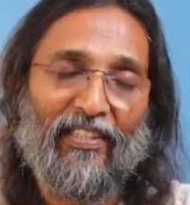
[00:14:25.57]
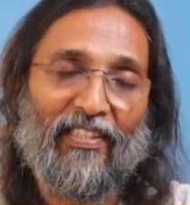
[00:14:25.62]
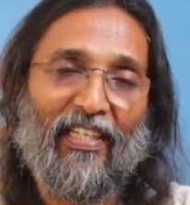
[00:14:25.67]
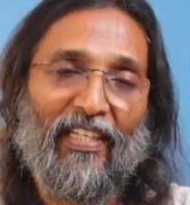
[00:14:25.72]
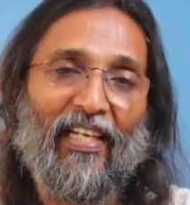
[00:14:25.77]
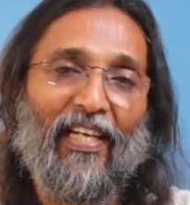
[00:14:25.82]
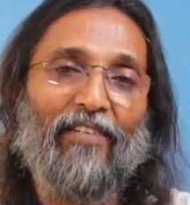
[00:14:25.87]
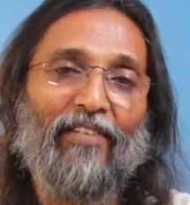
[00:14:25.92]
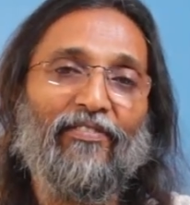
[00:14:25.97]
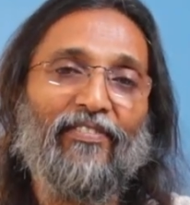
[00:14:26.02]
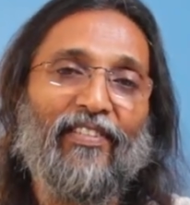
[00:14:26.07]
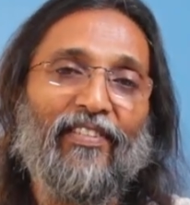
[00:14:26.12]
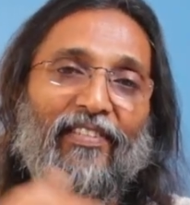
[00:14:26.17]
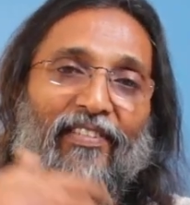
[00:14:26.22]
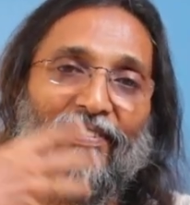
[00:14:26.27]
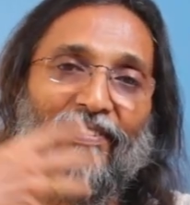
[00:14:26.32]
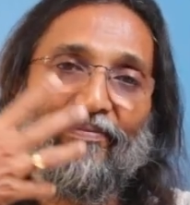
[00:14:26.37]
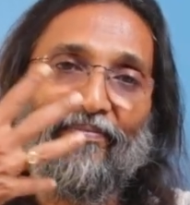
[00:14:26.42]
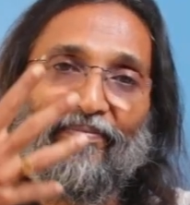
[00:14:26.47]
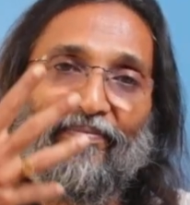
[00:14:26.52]

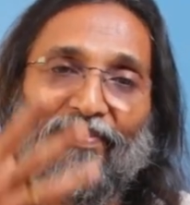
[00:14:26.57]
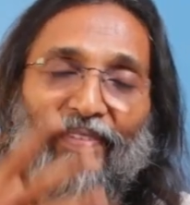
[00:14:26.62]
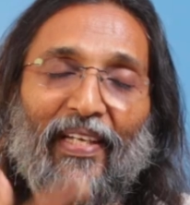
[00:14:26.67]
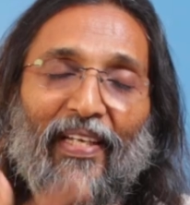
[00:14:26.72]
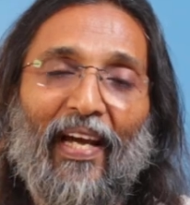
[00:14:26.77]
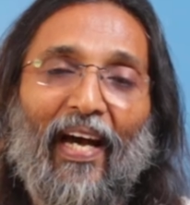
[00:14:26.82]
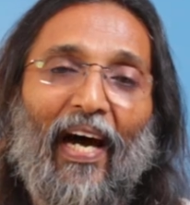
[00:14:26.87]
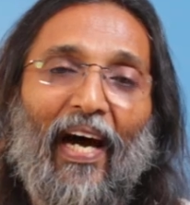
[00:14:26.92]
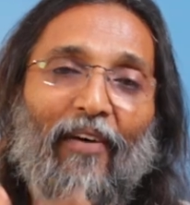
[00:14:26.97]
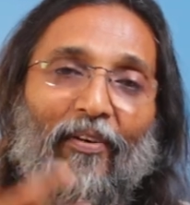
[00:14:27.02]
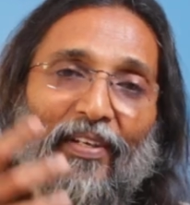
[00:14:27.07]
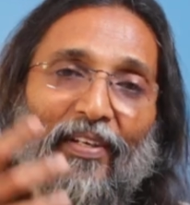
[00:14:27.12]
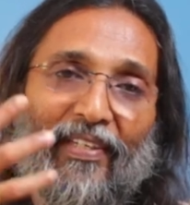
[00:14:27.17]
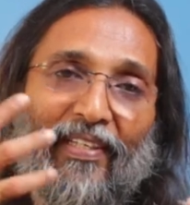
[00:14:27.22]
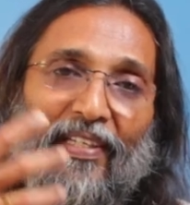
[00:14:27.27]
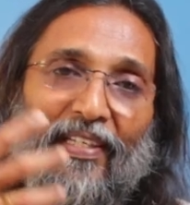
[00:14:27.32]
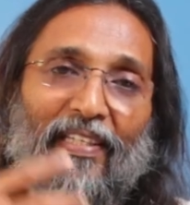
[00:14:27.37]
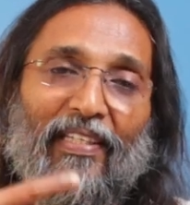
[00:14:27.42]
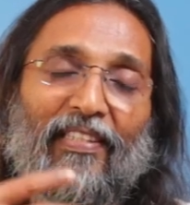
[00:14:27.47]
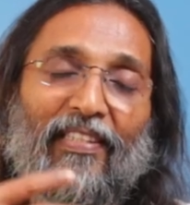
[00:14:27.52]
caves, our
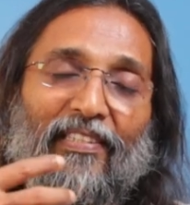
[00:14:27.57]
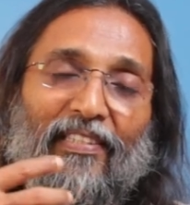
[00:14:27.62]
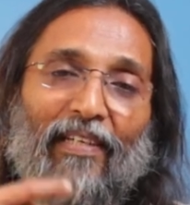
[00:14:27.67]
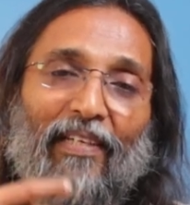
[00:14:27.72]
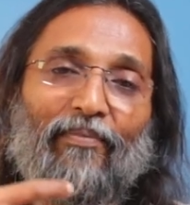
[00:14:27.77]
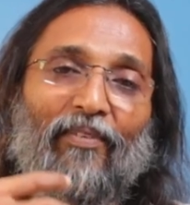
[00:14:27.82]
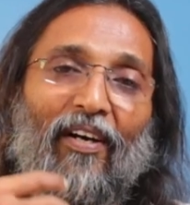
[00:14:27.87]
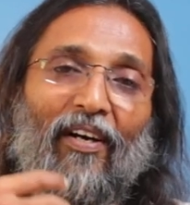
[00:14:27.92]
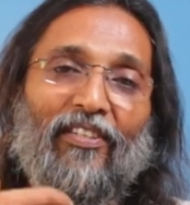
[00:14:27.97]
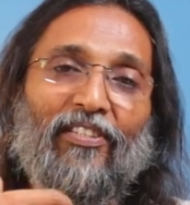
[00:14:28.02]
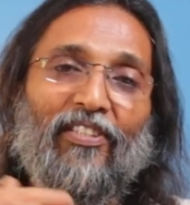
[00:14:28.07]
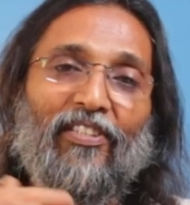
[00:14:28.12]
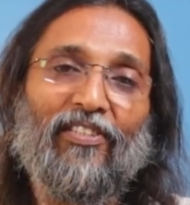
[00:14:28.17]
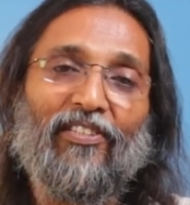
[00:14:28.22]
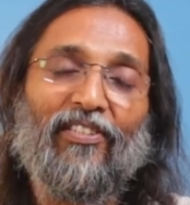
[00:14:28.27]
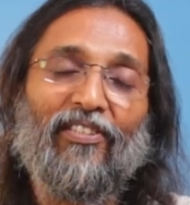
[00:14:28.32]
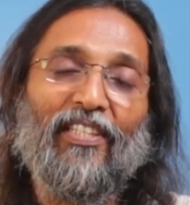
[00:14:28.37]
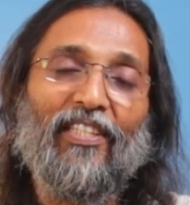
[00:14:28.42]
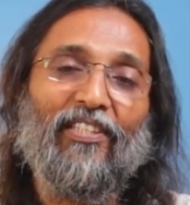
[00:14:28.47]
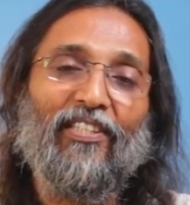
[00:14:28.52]

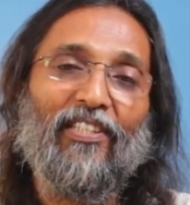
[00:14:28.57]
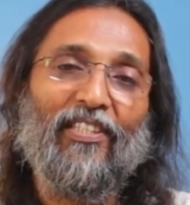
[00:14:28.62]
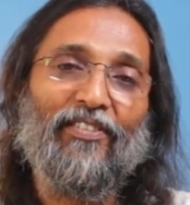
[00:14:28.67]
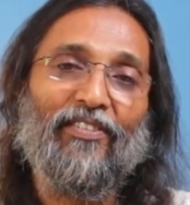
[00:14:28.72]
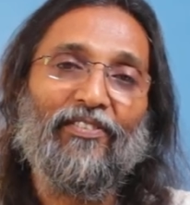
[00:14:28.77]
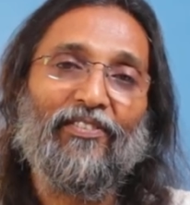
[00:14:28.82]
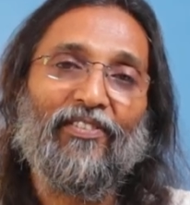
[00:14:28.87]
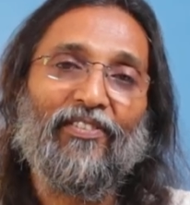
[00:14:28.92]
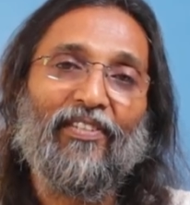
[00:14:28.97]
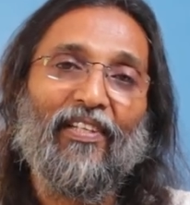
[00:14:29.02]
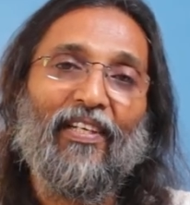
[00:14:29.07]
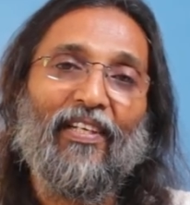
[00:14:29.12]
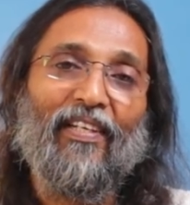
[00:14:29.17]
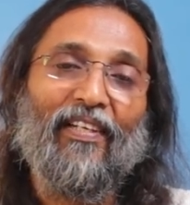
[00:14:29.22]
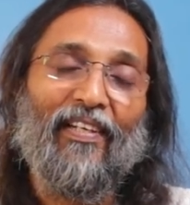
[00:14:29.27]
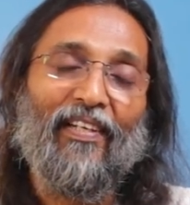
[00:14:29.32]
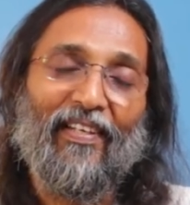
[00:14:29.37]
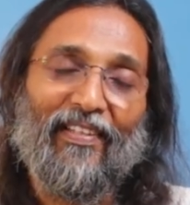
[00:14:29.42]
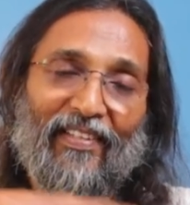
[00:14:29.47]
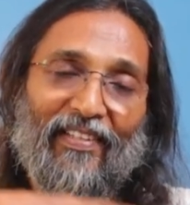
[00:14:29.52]
subconscious regions.
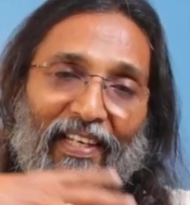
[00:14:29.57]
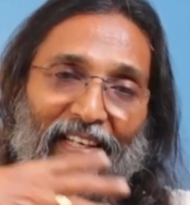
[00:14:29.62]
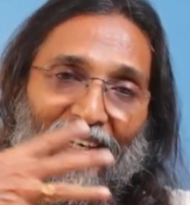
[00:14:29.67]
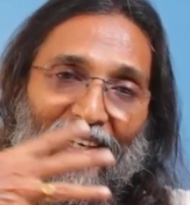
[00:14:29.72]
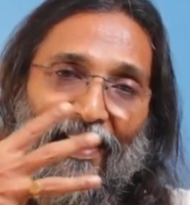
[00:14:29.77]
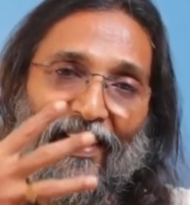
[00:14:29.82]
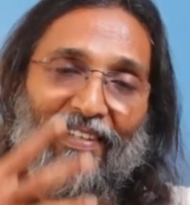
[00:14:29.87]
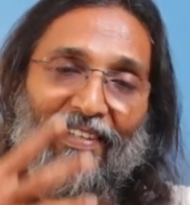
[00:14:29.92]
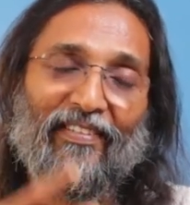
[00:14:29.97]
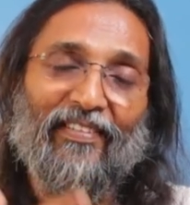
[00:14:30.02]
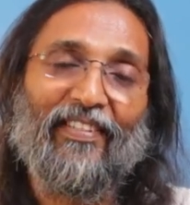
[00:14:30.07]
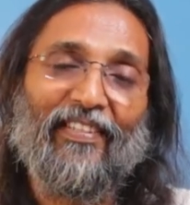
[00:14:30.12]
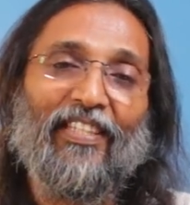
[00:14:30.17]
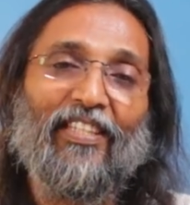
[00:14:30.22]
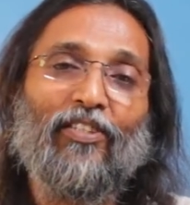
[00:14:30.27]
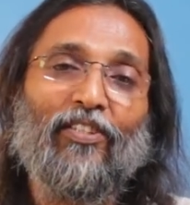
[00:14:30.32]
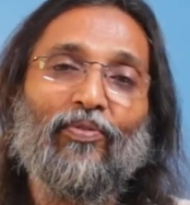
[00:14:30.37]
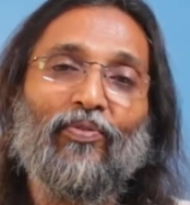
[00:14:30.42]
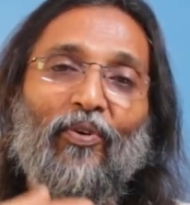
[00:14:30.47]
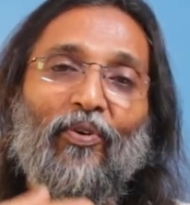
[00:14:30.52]
There are
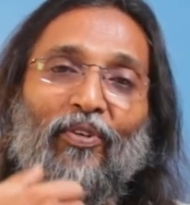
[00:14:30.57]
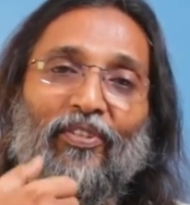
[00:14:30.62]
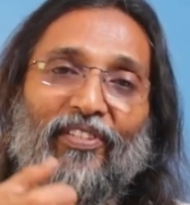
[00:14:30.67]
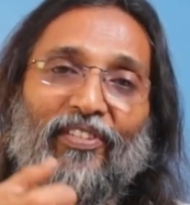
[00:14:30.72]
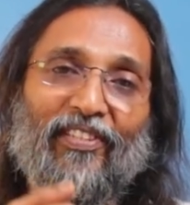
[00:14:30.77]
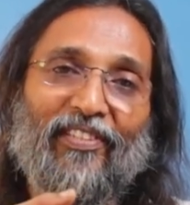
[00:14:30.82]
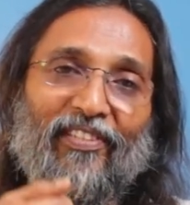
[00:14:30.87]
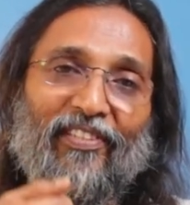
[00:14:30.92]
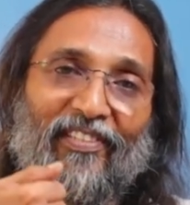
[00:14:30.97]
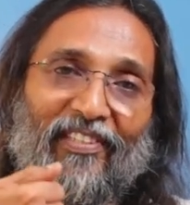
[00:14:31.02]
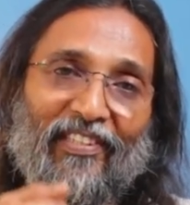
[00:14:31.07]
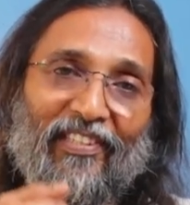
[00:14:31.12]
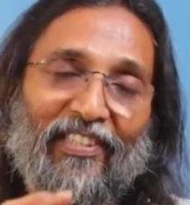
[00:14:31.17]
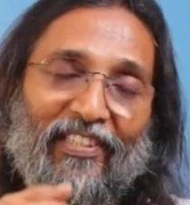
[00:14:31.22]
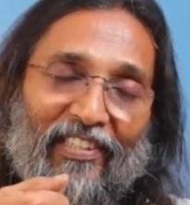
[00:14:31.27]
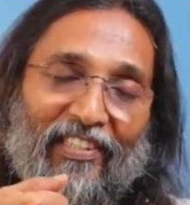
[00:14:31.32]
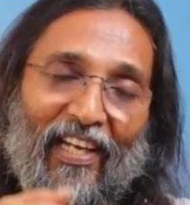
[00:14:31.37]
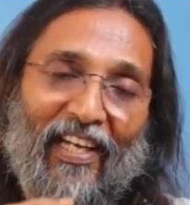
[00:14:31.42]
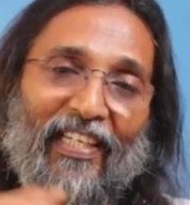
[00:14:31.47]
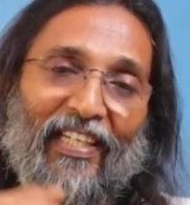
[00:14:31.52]
these forces
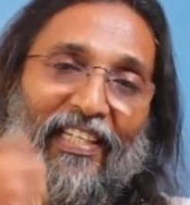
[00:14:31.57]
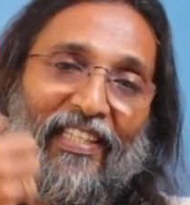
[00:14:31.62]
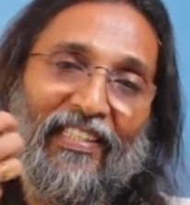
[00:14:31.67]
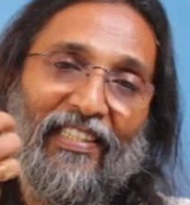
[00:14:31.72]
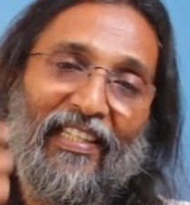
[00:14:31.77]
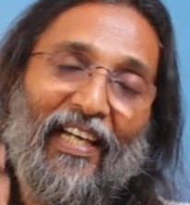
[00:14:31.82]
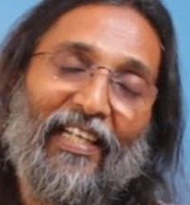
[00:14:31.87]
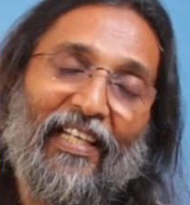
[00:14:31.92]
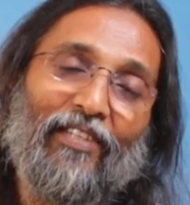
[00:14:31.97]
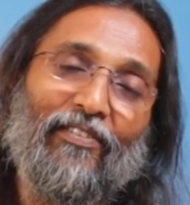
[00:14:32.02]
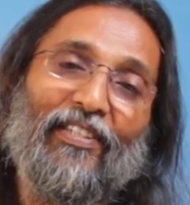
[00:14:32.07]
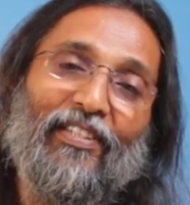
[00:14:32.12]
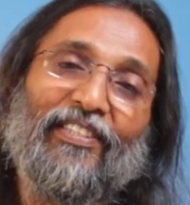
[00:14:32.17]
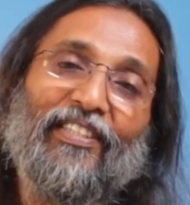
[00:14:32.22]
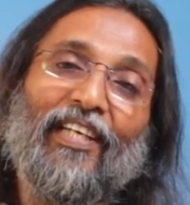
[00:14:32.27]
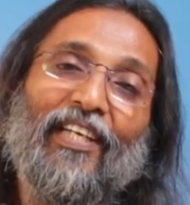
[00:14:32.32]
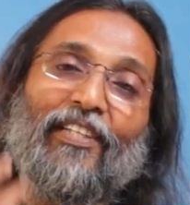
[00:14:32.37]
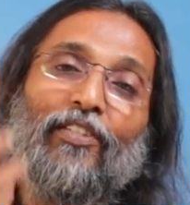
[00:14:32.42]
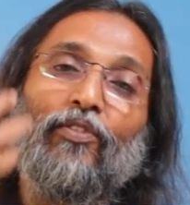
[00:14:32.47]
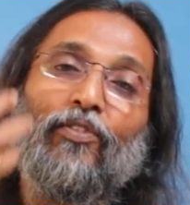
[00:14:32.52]
residing that will
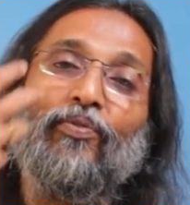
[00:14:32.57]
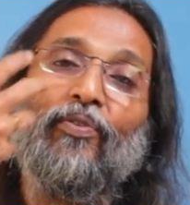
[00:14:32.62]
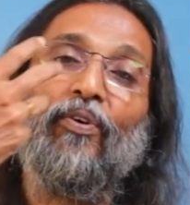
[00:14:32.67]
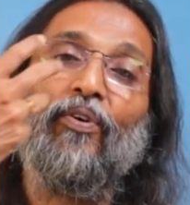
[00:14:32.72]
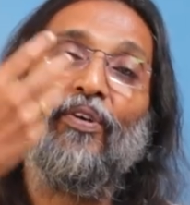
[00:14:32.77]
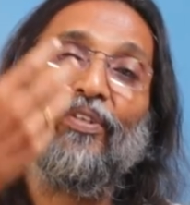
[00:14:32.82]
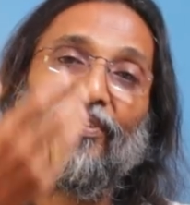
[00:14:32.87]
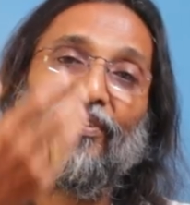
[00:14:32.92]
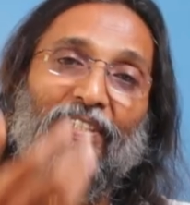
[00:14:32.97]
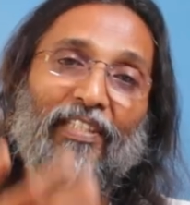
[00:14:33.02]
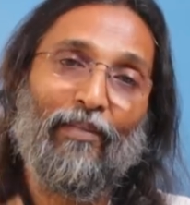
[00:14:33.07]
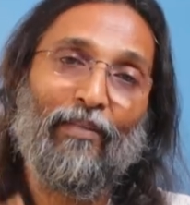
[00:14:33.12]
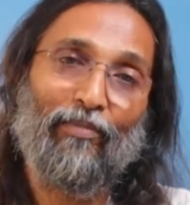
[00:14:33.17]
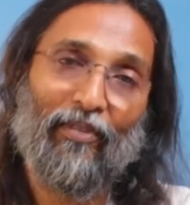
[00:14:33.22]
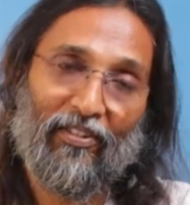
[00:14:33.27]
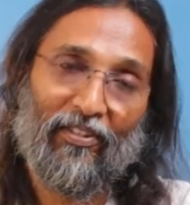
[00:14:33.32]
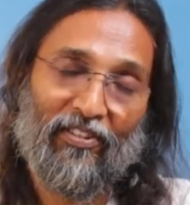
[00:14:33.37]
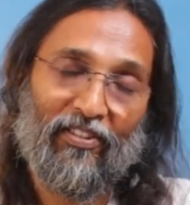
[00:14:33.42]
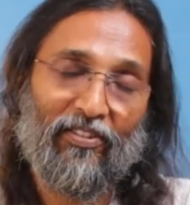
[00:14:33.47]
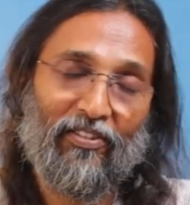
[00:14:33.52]
surge forth in the
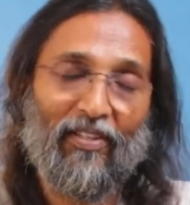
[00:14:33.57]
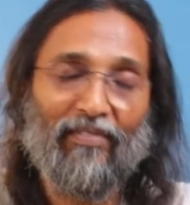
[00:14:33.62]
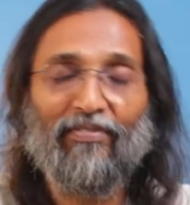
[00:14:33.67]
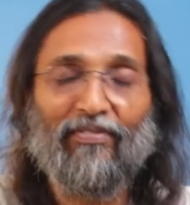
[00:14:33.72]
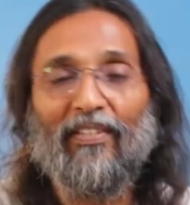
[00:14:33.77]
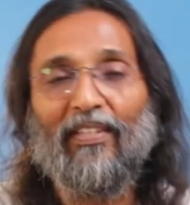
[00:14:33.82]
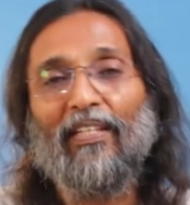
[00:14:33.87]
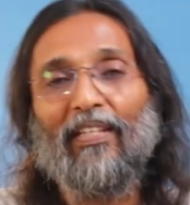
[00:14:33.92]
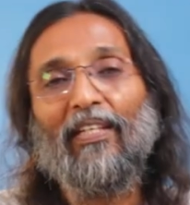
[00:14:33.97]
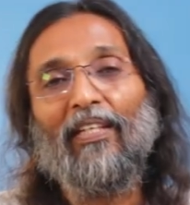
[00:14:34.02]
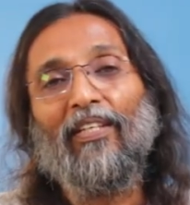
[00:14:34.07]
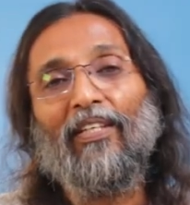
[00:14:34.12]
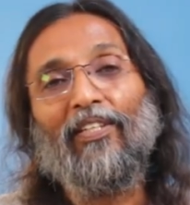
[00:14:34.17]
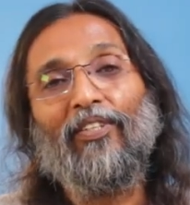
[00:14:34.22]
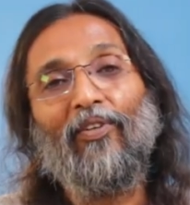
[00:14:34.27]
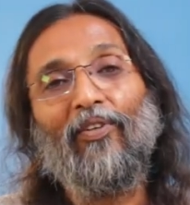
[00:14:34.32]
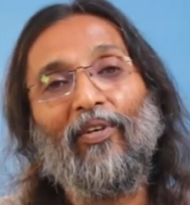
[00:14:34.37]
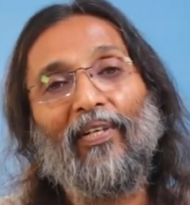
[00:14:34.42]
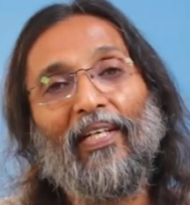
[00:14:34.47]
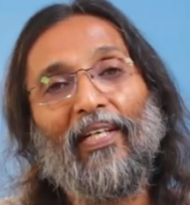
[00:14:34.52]
process of
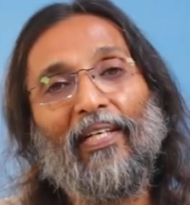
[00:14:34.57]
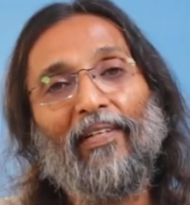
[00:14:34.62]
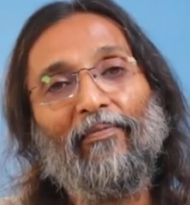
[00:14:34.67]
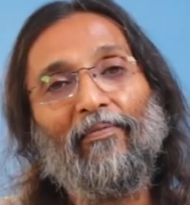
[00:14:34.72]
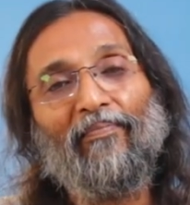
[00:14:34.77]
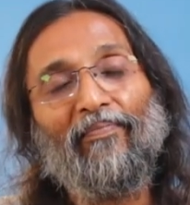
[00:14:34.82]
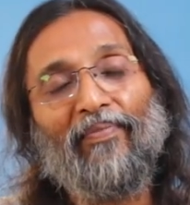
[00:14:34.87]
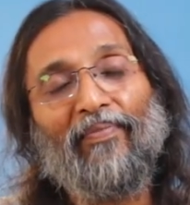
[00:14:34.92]
yoga.